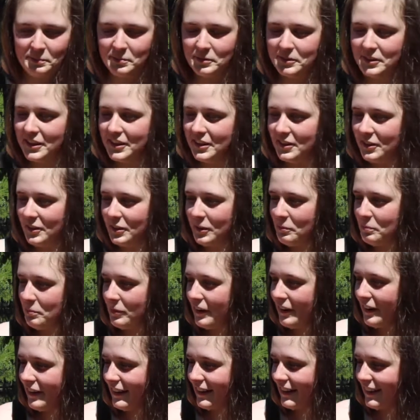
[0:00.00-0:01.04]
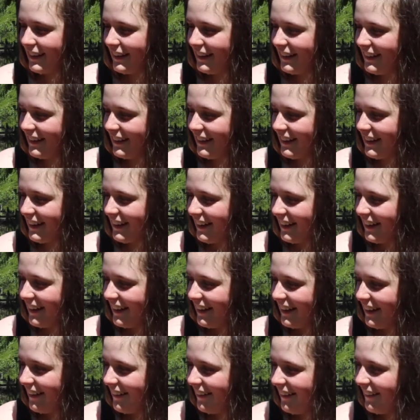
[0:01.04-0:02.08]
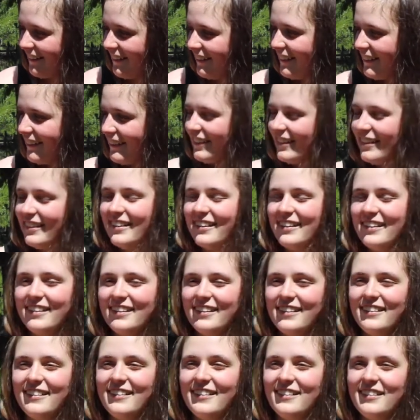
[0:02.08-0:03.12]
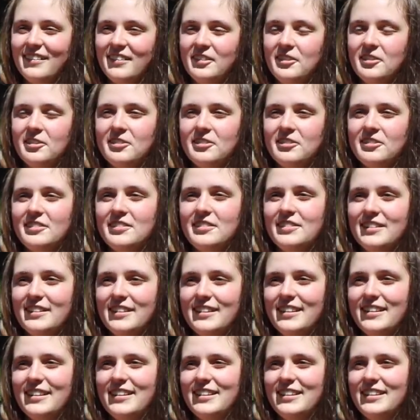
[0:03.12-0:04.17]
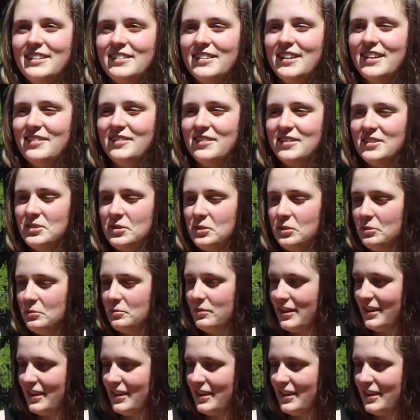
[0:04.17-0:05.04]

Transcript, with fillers: a political party? Yes. Oh, you never told